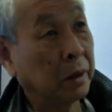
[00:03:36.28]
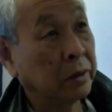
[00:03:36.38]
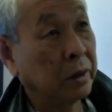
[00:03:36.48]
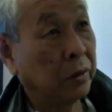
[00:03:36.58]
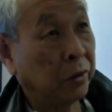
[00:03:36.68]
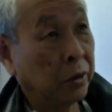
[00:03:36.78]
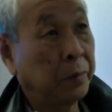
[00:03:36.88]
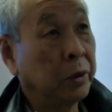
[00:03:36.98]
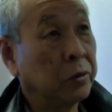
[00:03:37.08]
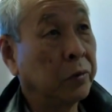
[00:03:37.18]
My
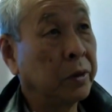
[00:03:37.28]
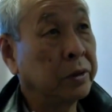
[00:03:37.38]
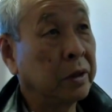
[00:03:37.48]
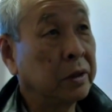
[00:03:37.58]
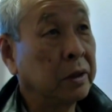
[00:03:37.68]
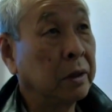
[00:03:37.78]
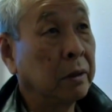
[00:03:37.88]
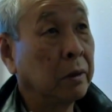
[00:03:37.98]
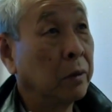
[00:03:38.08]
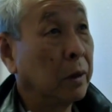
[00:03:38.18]
daughter been to a residency,
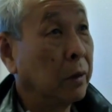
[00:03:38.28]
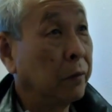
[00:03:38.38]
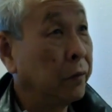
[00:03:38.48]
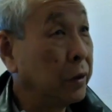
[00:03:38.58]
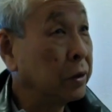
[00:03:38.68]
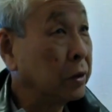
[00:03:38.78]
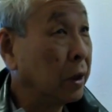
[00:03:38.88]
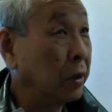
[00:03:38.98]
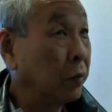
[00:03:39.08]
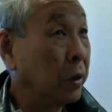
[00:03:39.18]
finished
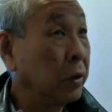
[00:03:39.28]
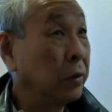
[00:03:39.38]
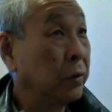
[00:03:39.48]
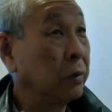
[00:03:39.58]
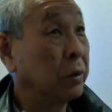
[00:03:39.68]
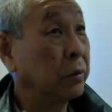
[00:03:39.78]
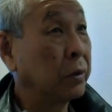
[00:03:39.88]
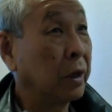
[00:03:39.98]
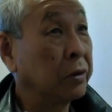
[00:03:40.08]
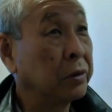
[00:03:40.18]
NYU in
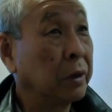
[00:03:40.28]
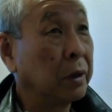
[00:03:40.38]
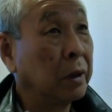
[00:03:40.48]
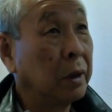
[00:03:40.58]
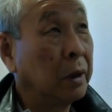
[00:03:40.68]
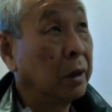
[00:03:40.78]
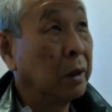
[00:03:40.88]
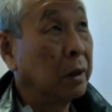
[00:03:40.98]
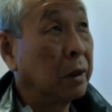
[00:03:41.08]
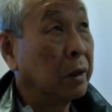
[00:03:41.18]
2000 and
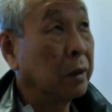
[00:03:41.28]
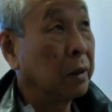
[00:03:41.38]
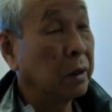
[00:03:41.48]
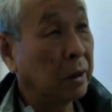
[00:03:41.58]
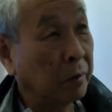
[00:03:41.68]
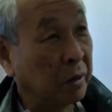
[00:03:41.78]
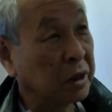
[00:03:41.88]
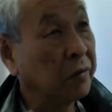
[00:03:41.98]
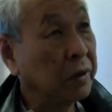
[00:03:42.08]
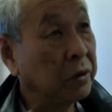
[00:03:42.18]

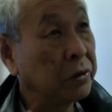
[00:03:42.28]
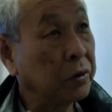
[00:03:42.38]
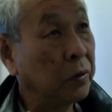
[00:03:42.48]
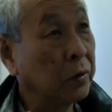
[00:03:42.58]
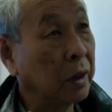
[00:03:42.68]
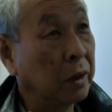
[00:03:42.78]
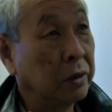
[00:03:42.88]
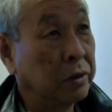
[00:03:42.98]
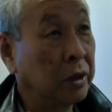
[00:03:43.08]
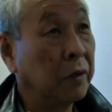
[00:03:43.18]
about seven years ago.
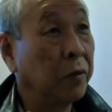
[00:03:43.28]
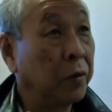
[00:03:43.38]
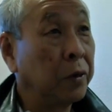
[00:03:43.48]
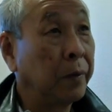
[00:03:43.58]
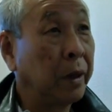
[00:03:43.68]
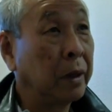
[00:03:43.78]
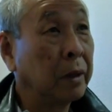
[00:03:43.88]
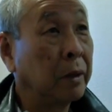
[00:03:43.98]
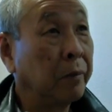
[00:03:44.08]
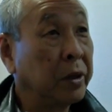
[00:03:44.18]
She never heard about
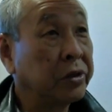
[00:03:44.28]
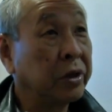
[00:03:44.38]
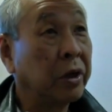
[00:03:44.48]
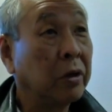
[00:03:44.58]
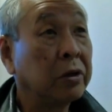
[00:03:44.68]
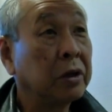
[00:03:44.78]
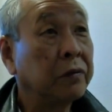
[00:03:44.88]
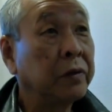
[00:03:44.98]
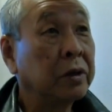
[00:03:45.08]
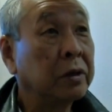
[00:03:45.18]
it. My son and I
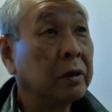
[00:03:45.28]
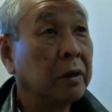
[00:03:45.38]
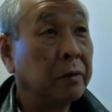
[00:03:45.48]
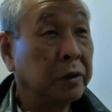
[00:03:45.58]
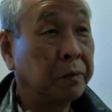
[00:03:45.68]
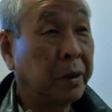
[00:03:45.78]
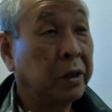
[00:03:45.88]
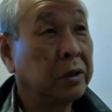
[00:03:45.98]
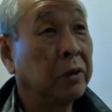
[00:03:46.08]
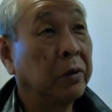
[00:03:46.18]
just finished this
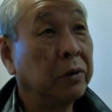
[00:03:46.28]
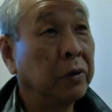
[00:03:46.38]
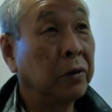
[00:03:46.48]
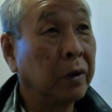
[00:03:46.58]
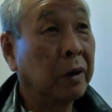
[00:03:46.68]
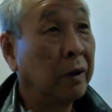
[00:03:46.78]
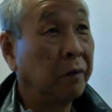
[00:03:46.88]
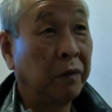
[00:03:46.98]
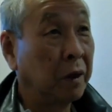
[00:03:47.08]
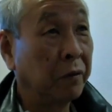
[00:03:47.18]
past year in New York,
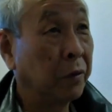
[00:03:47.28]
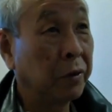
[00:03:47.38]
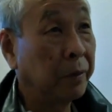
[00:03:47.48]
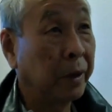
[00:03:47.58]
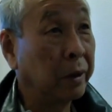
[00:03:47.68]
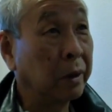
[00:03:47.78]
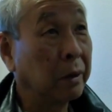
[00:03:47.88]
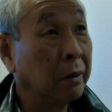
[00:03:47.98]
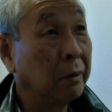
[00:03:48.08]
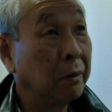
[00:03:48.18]
never heard about it.